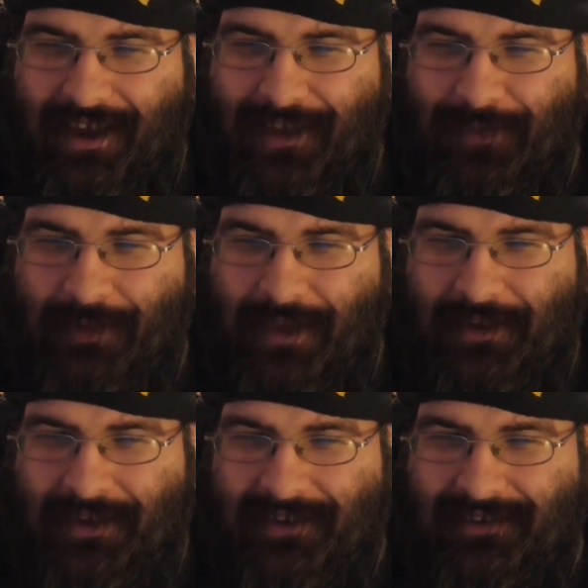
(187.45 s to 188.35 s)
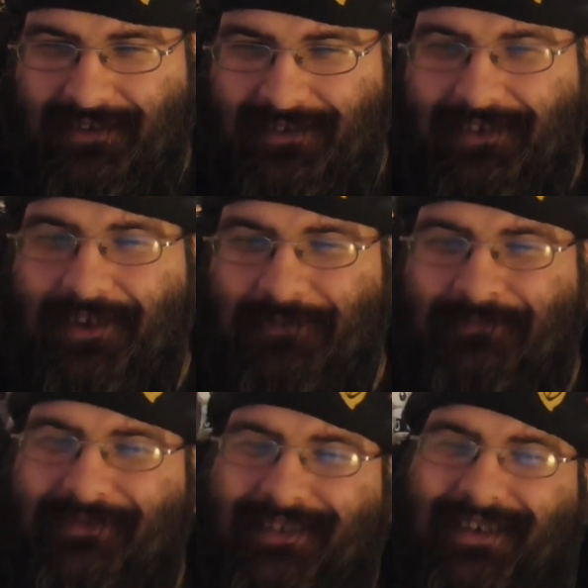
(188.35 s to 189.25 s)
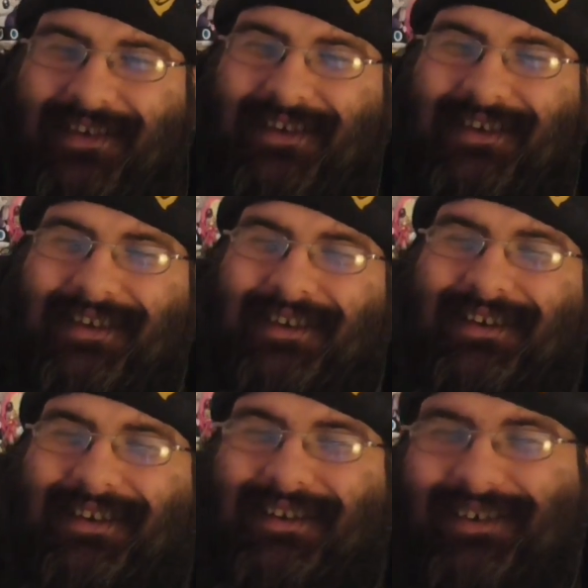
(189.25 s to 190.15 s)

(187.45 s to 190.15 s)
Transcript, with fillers: That is amazing. Welcome to Shimmer Code, oh. My game